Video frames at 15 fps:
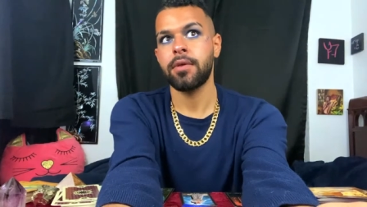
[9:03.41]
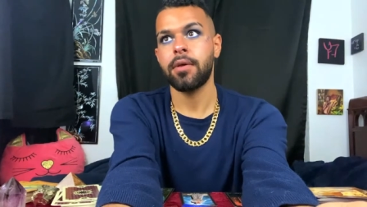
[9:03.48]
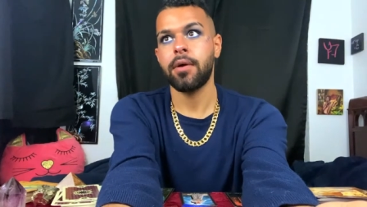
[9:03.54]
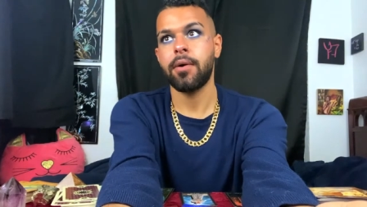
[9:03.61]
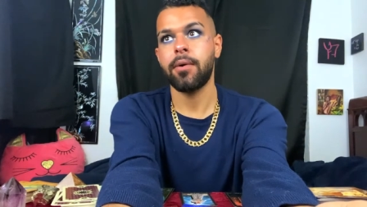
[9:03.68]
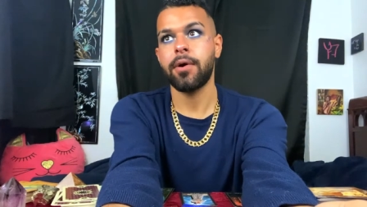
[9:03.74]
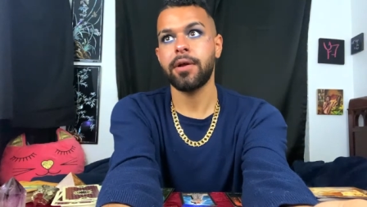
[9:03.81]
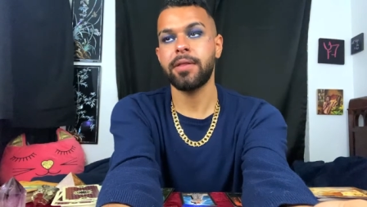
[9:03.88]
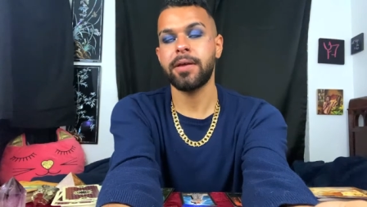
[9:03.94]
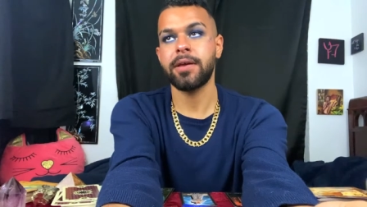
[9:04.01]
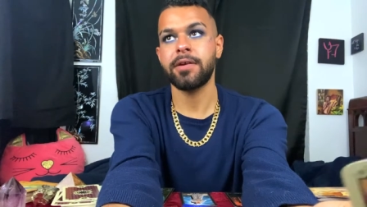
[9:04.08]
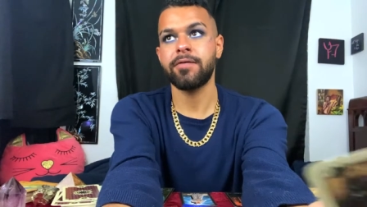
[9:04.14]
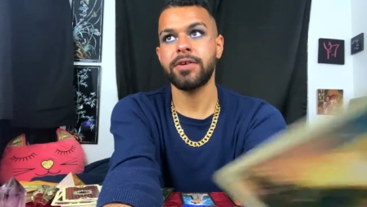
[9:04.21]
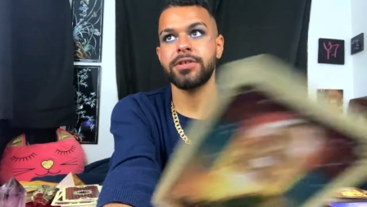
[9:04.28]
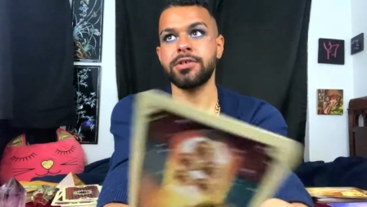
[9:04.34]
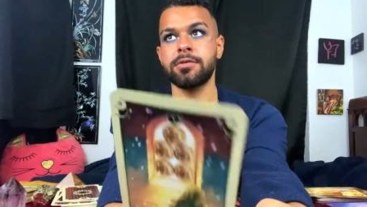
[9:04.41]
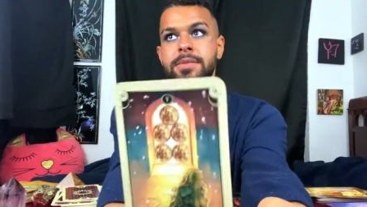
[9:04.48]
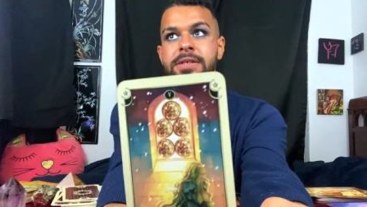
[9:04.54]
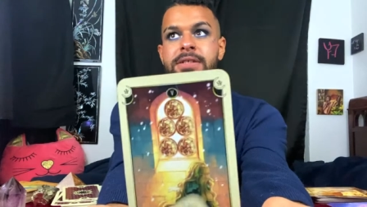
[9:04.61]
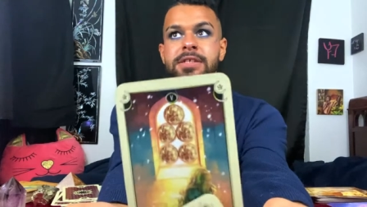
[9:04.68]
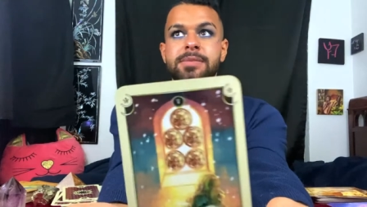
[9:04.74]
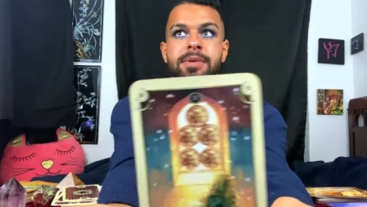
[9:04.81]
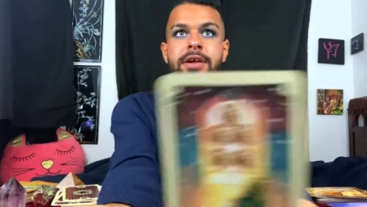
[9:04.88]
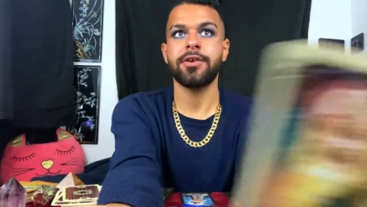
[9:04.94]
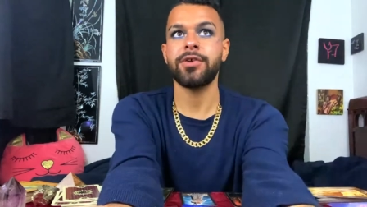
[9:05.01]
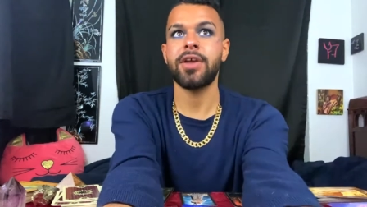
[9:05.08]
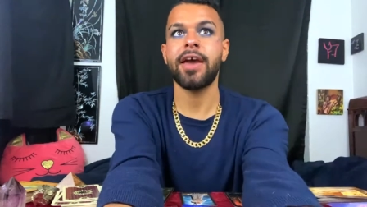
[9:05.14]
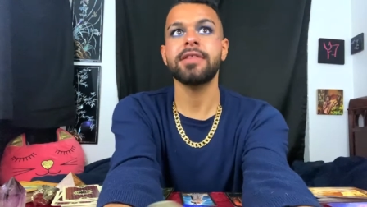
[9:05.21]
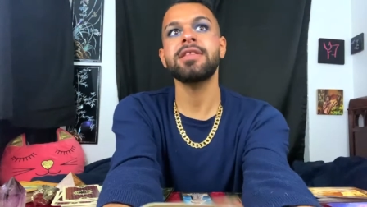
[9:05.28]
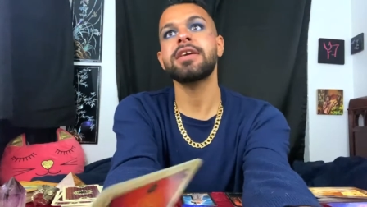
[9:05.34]
or like an original business plan where
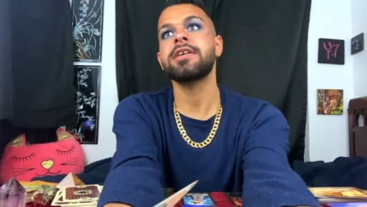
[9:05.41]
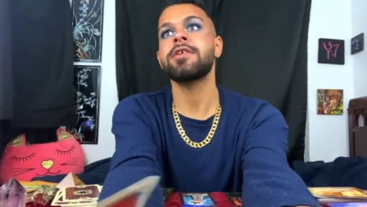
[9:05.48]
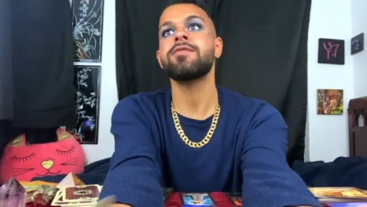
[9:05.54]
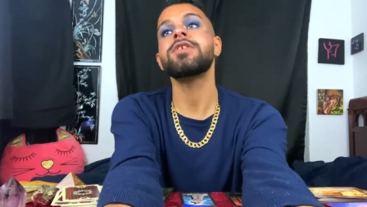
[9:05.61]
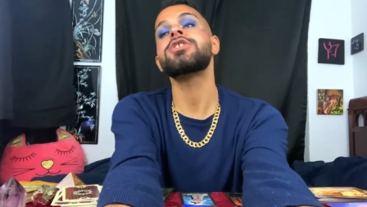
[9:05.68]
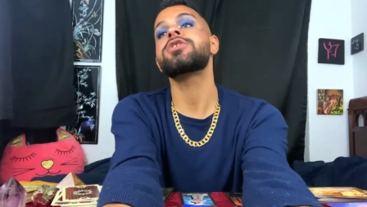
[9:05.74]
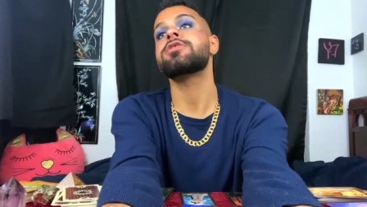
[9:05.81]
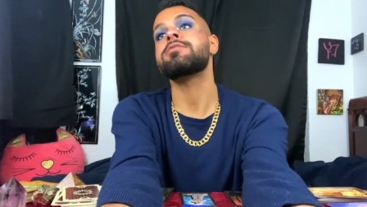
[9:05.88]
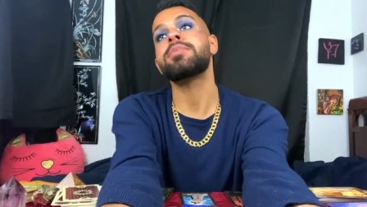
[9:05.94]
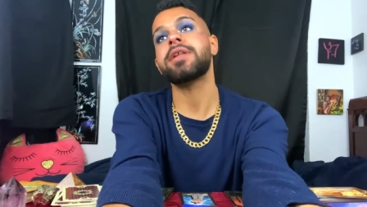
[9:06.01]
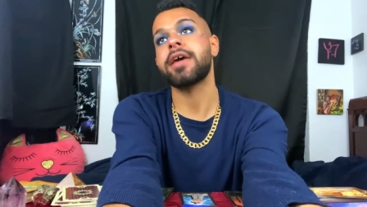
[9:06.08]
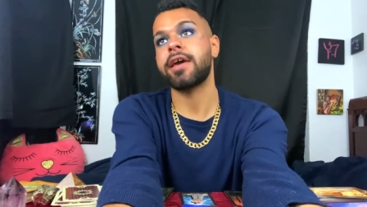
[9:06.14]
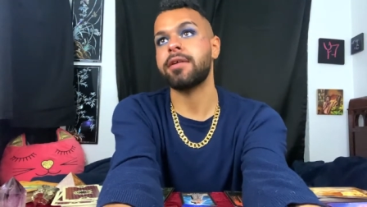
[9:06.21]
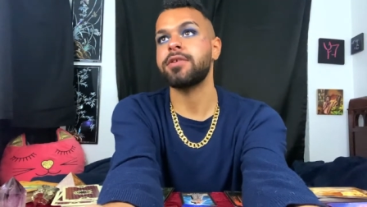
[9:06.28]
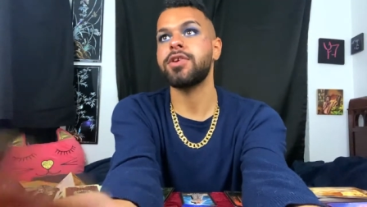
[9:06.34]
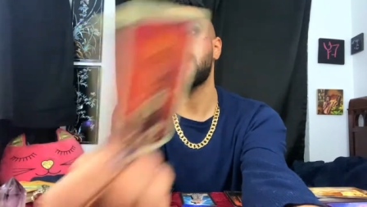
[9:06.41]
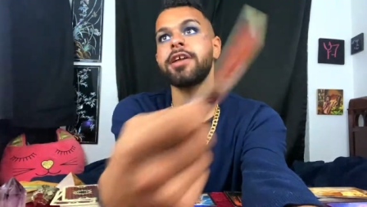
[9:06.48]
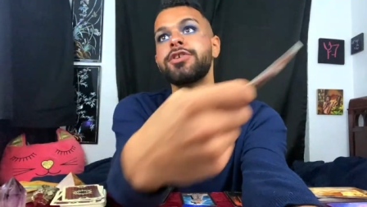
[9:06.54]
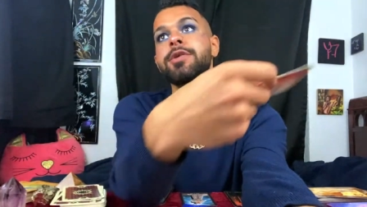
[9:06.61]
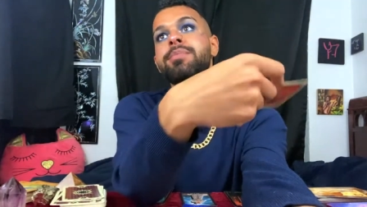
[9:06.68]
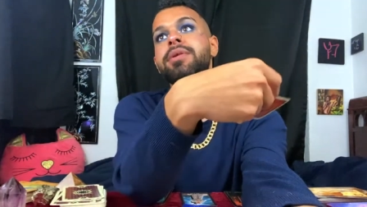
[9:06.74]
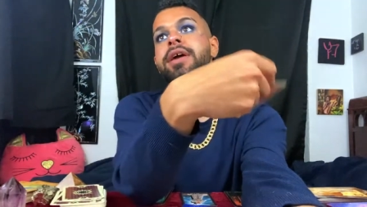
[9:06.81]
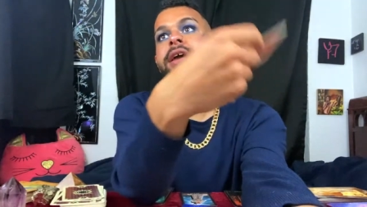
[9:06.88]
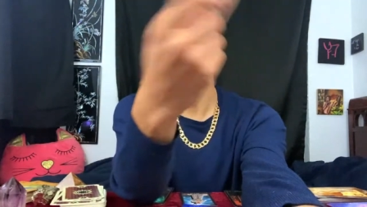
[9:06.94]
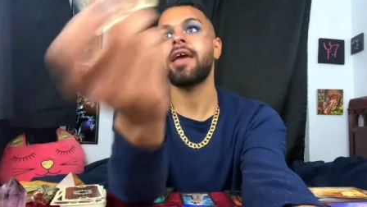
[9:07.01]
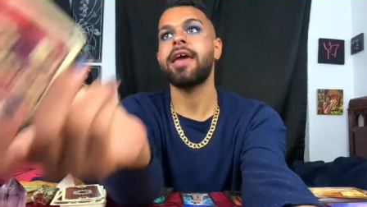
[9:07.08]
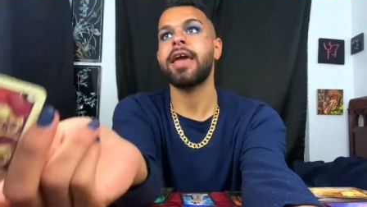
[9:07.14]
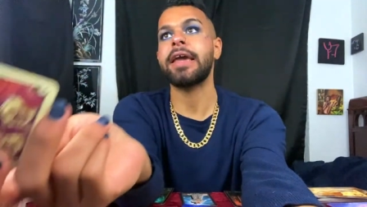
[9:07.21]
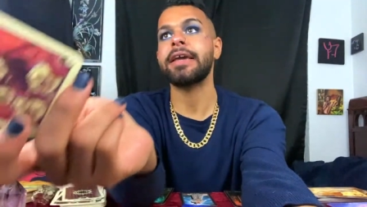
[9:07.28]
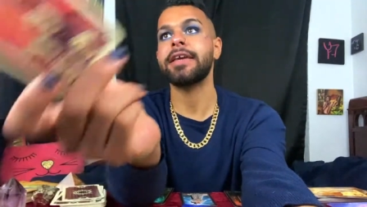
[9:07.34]
you had like an original plan. You had your plan
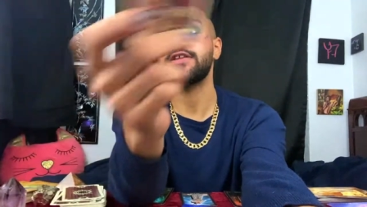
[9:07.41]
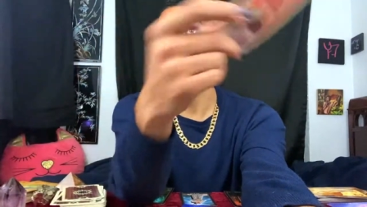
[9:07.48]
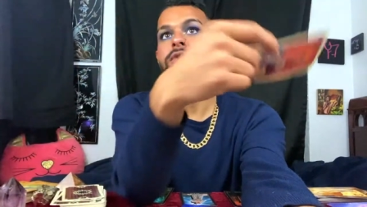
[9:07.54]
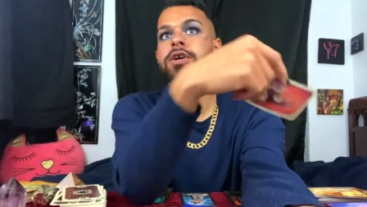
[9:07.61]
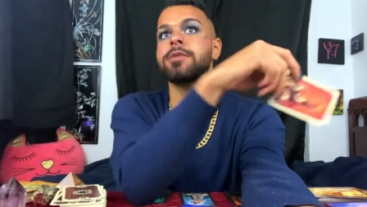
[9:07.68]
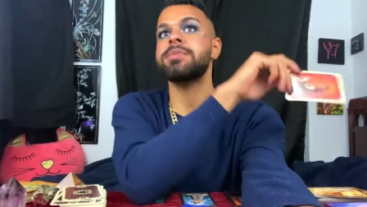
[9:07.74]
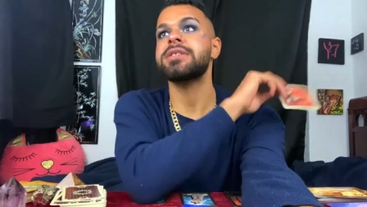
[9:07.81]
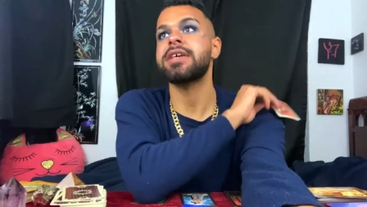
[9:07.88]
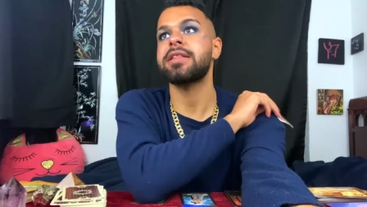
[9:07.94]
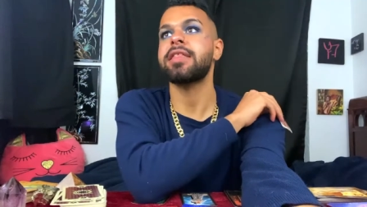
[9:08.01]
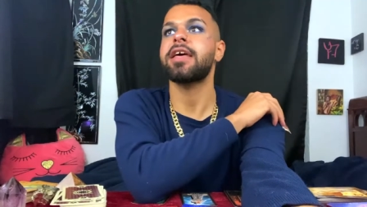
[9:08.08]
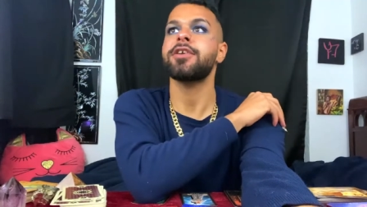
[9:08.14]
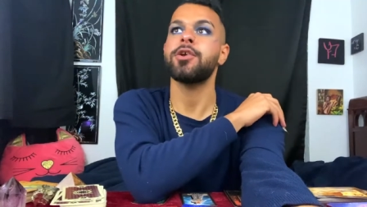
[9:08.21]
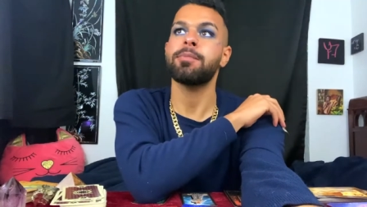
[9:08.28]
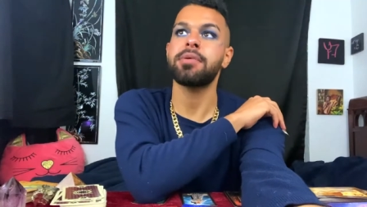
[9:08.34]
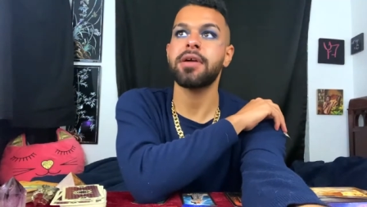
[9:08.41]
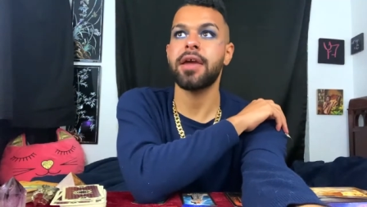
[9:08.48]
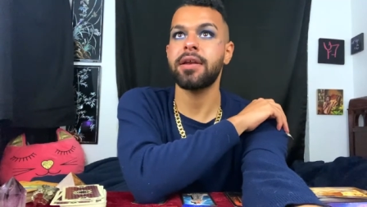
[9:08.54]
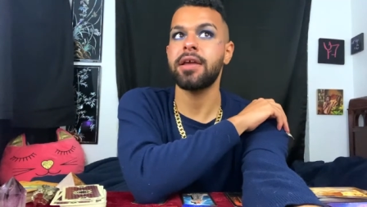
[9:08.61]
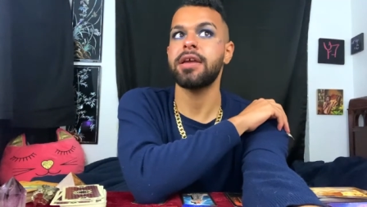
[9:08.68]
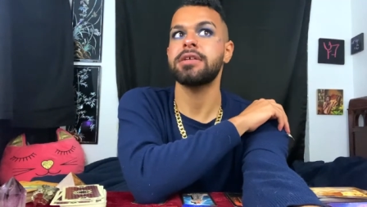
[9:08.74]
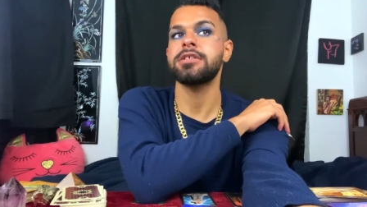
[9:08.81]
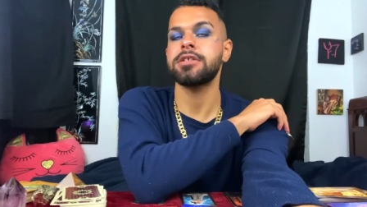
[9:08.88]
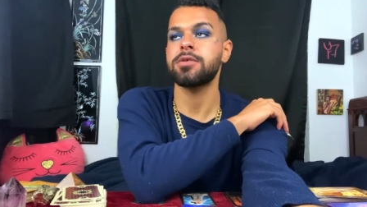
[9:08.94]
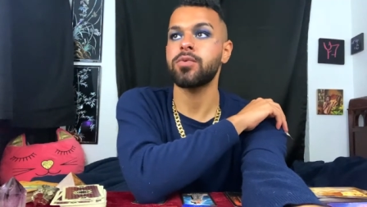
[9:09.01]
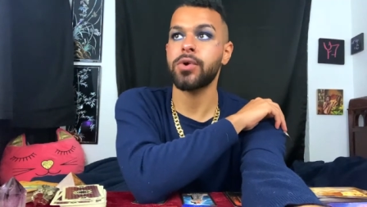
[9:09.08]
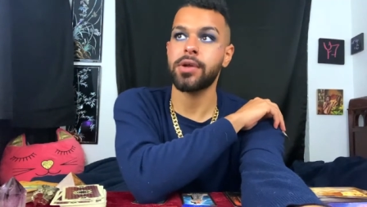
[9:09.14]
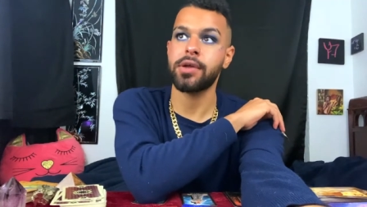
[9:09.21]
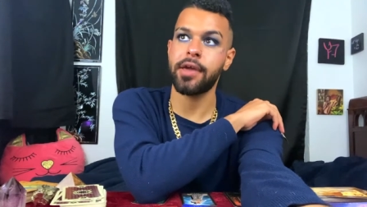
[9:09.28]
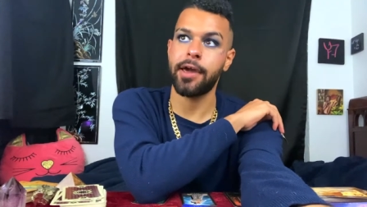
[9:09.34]
A and you were upset that your plan A didn't
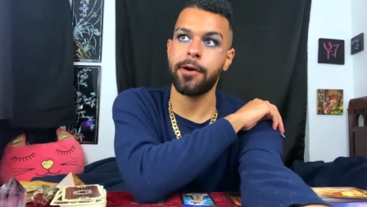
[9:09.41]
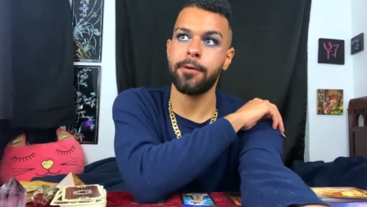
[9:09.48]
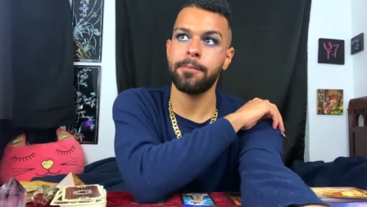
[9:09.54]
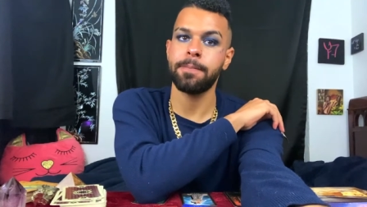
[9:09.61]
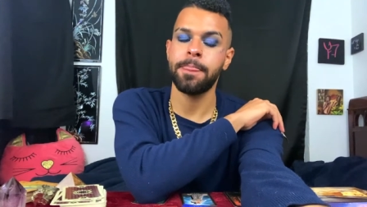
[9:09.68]
work out.